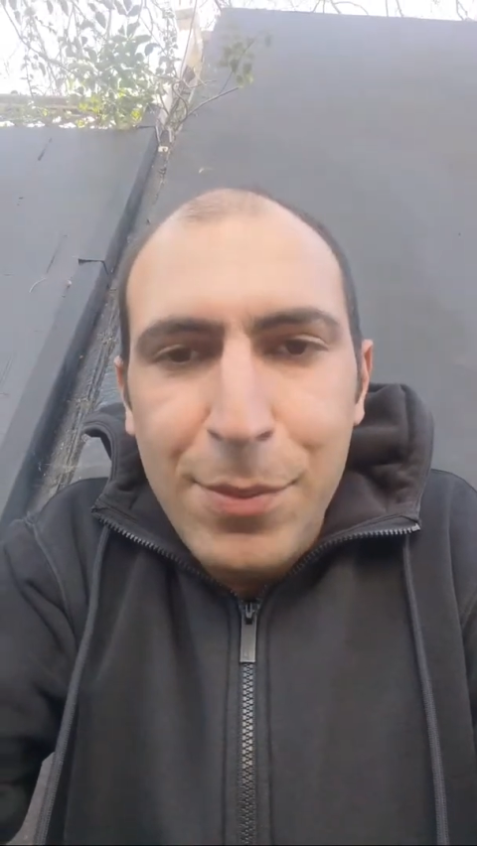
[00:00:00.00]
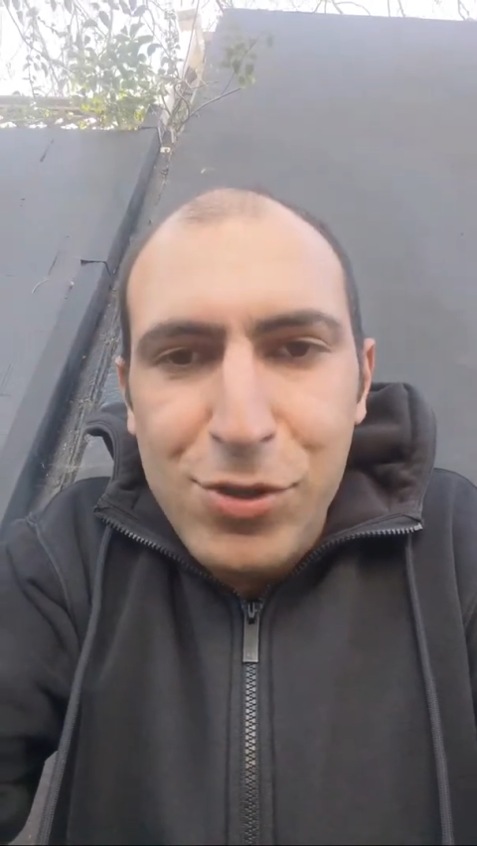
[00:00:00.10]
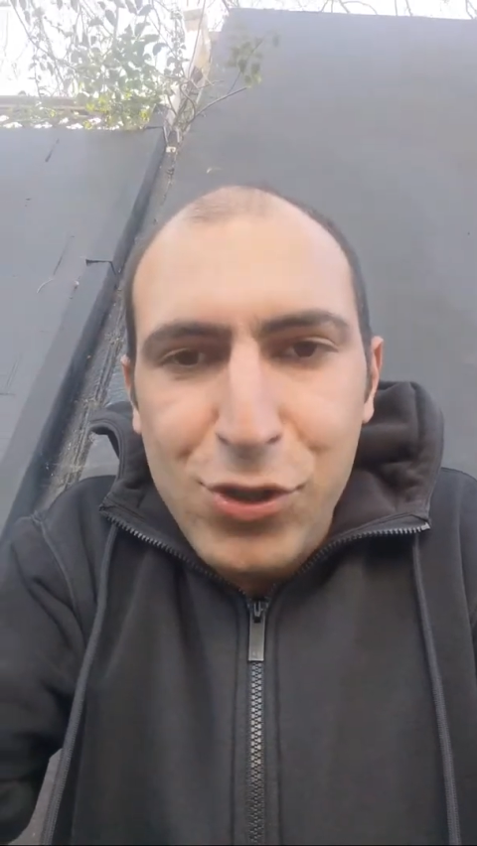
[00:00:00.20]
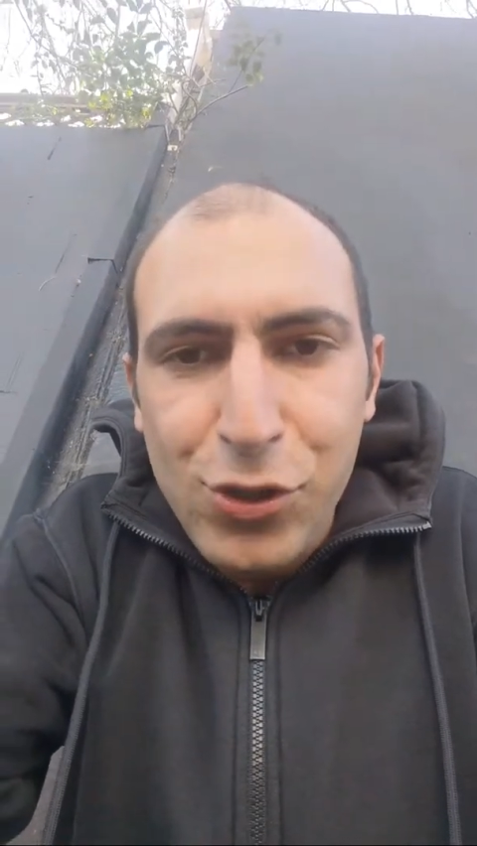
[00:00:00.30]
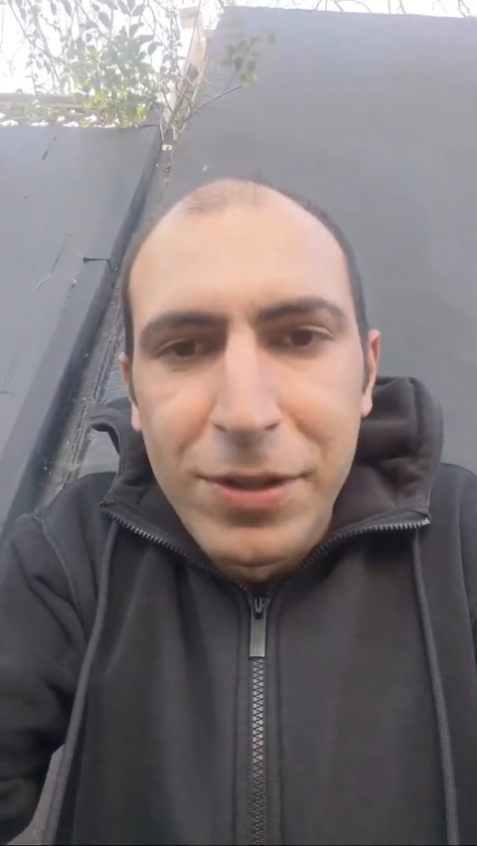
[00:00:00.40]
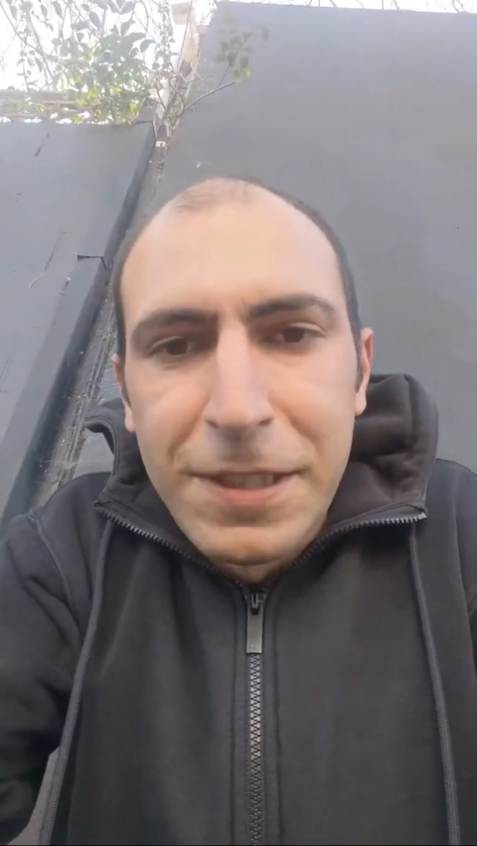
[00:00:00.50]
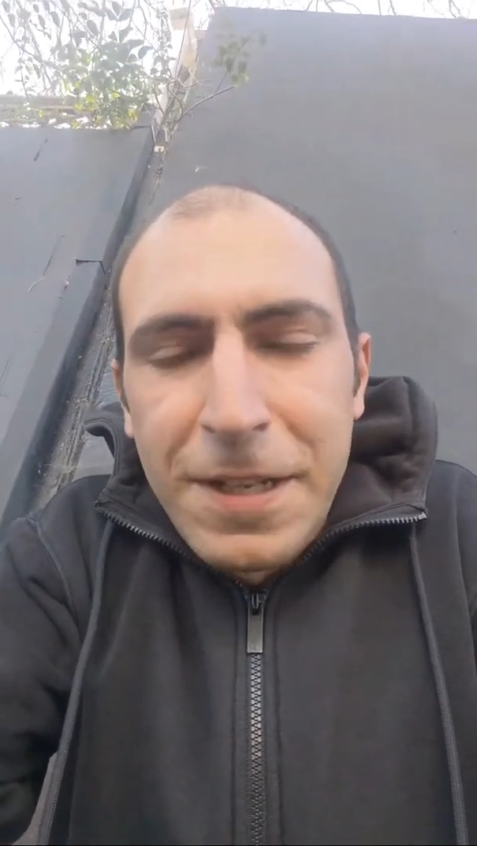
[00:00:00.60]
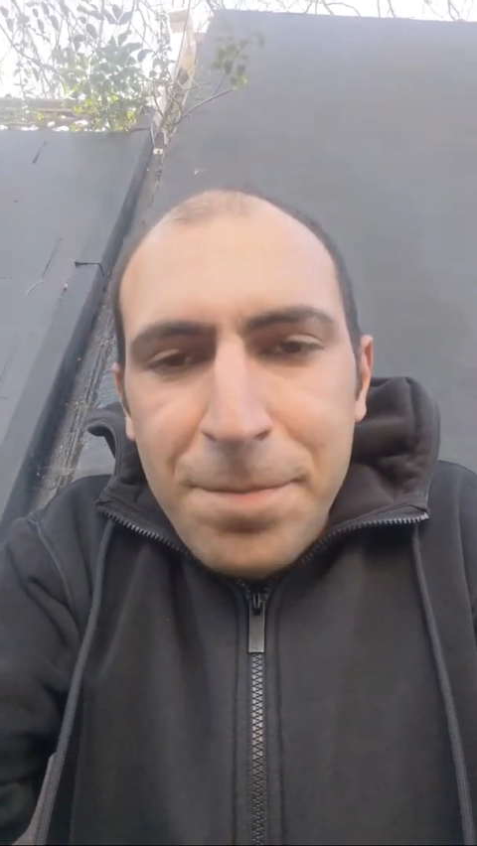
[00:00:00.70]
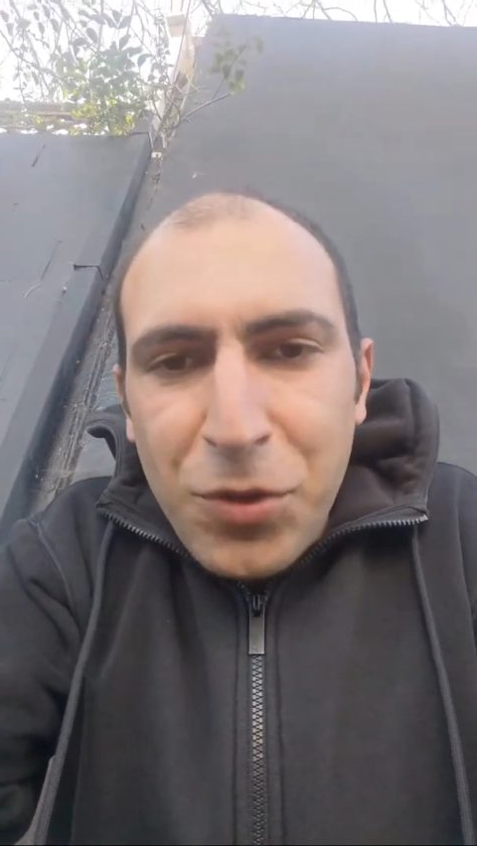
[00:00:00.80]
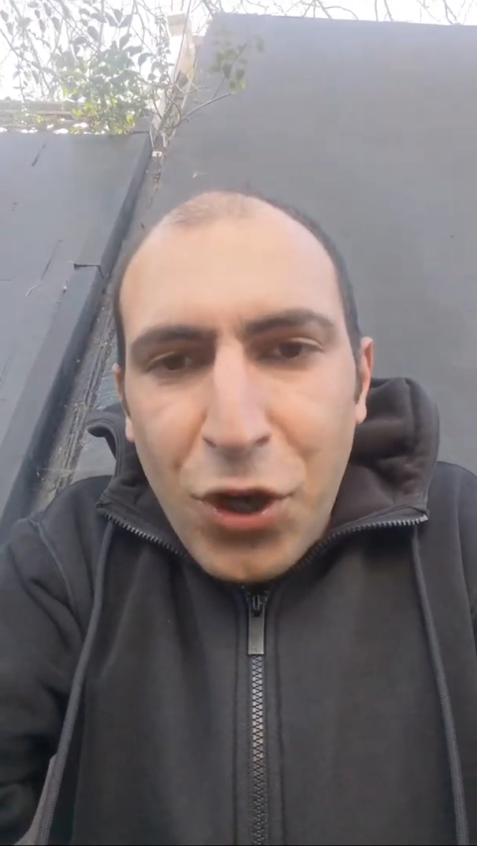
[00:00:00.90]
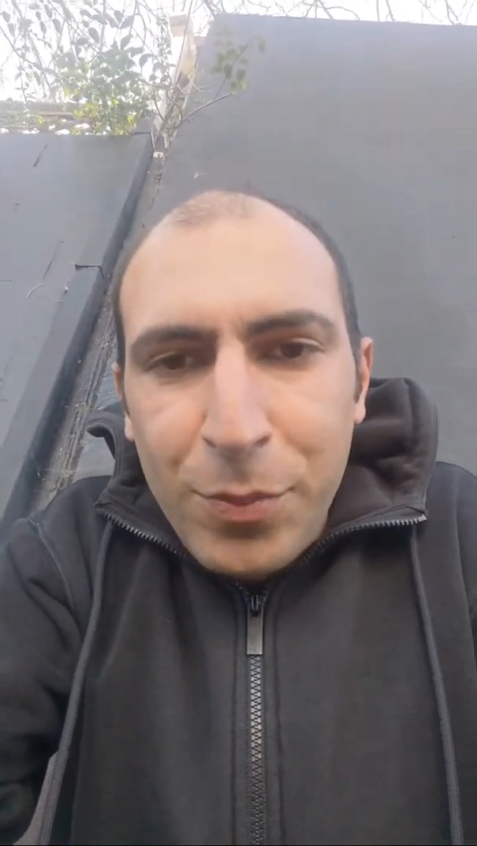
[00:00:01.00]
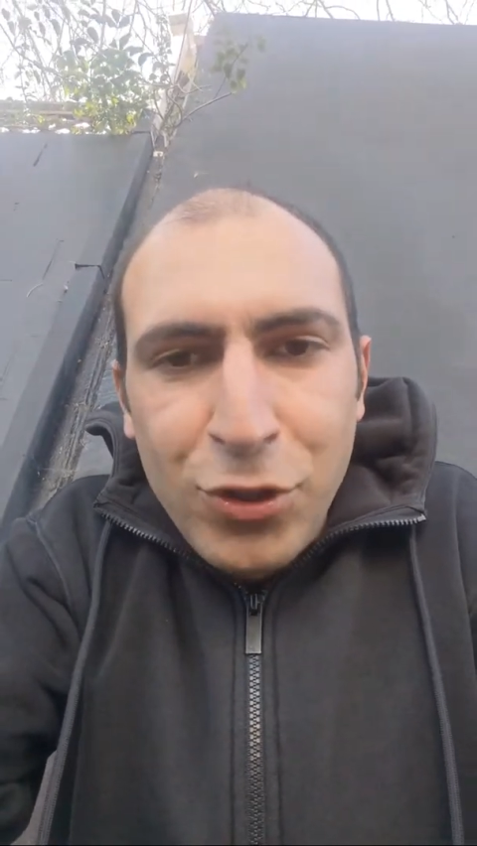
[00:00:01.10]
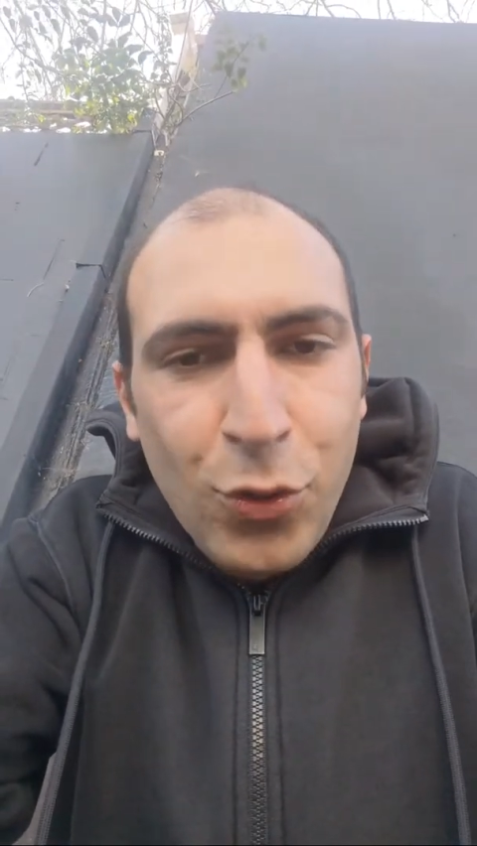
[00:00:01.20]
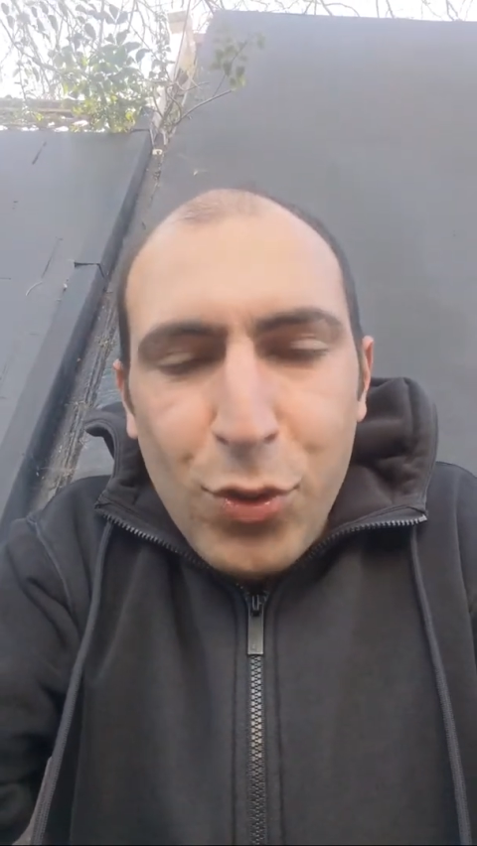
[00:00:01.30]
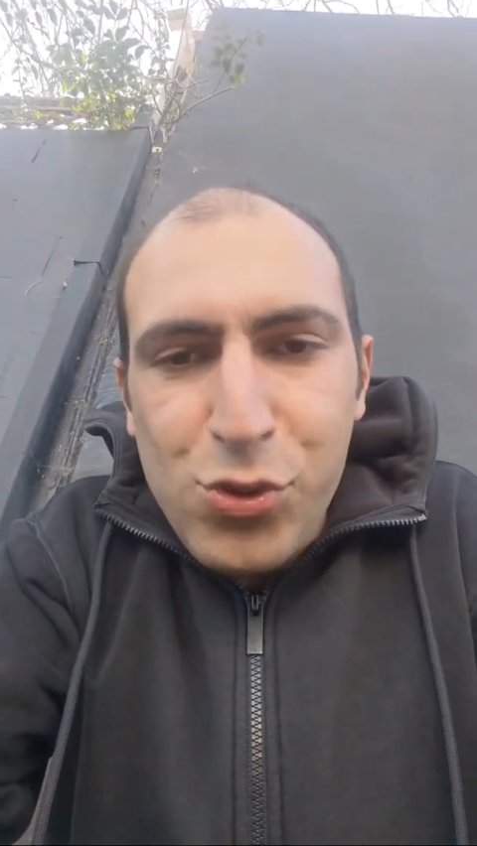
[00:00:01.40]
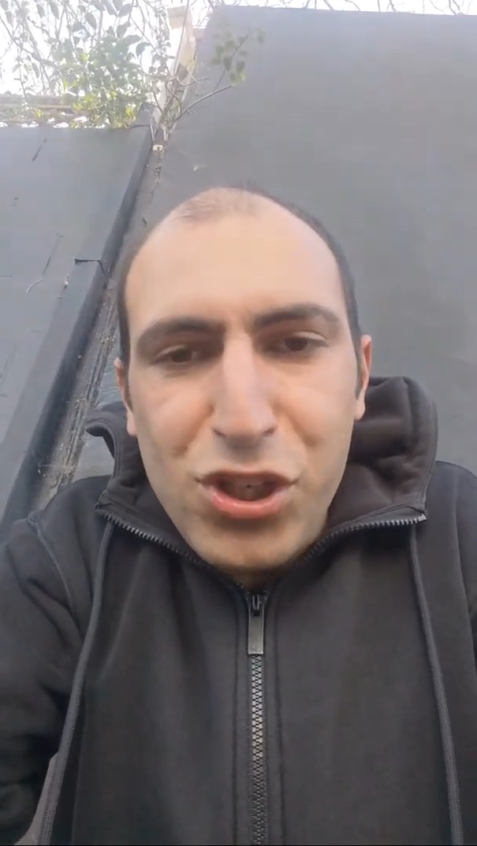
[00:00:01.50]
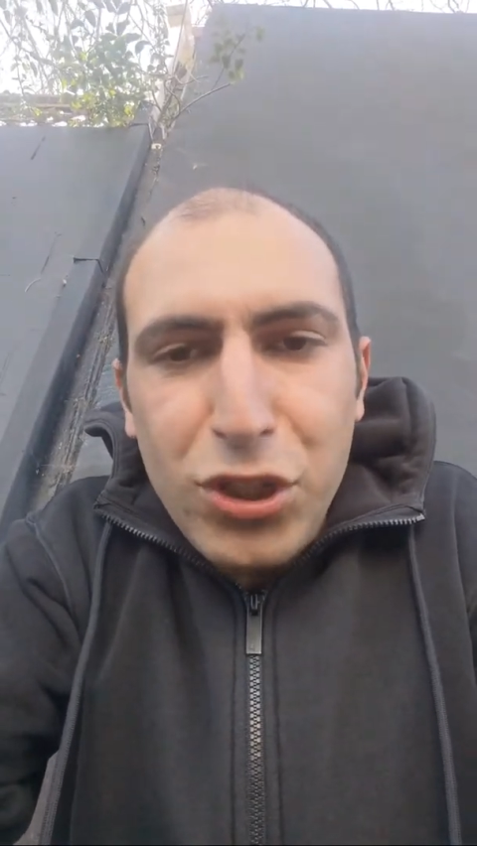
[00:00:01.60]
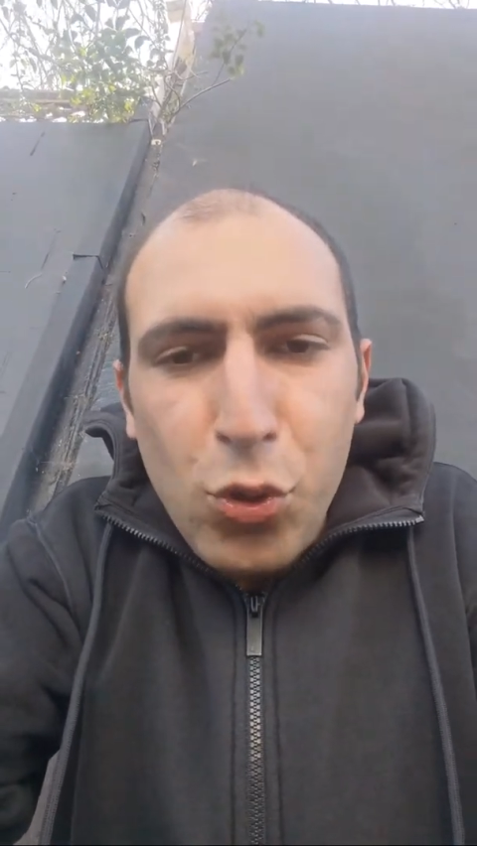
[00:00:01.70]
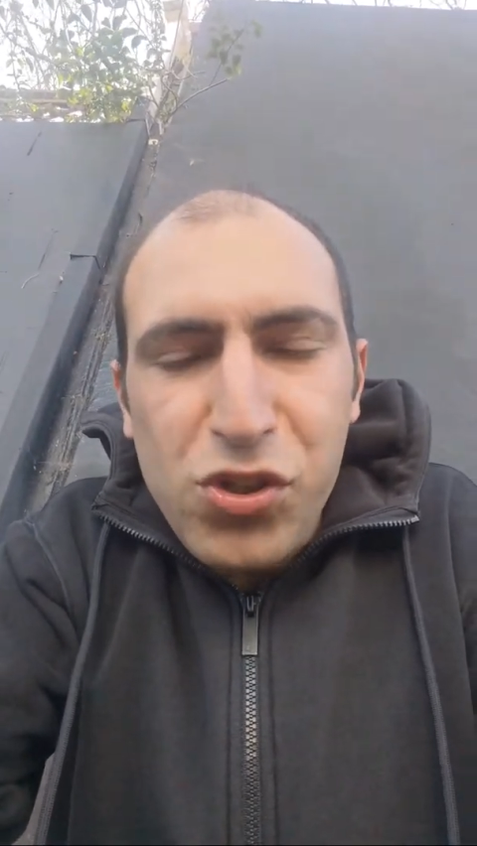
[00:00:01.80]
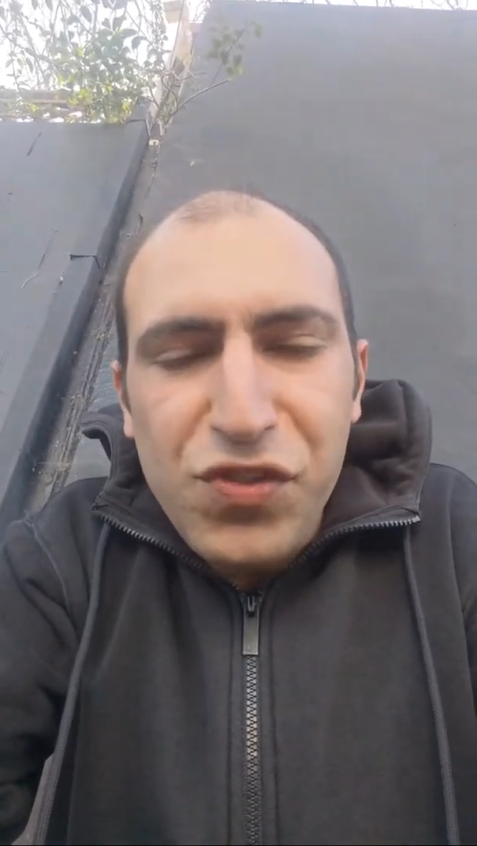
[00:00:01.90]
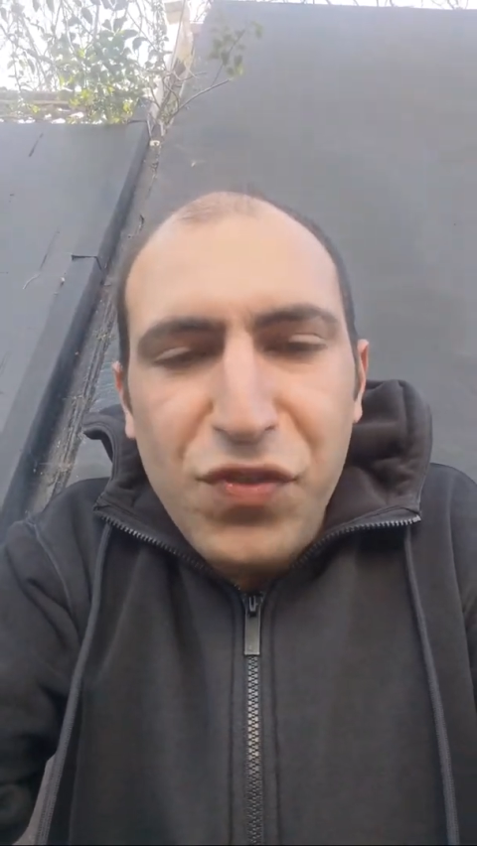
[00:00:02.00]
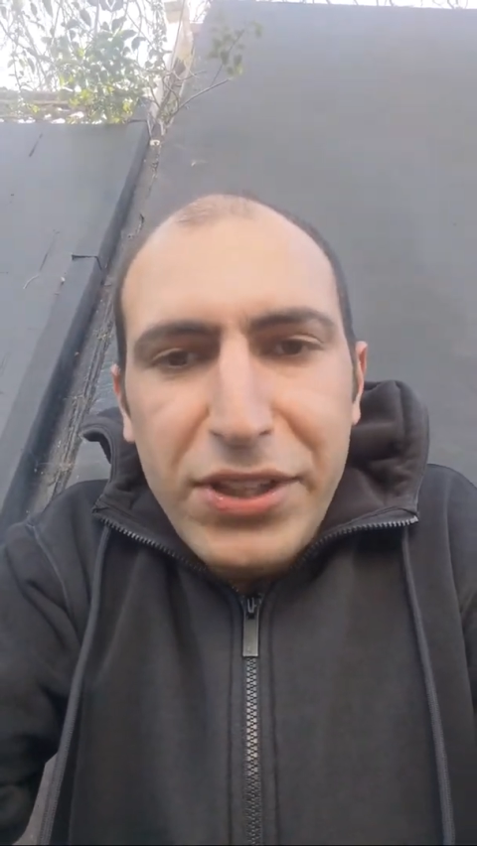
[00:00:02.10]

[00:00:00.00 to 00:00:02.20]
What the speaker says: So it was a close fight.